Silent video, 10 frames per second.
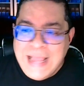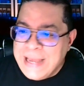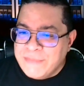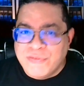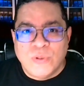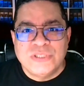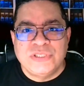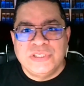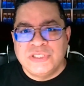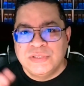And of course,
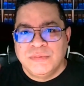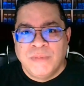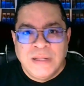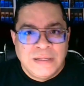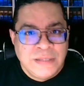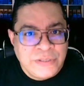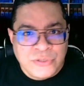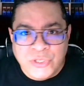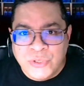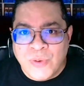there's
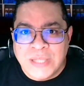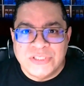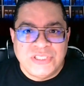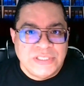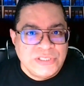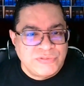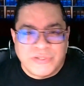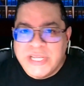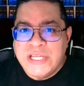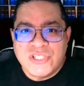little nuances
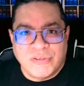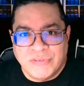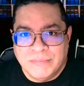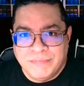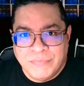for each of them.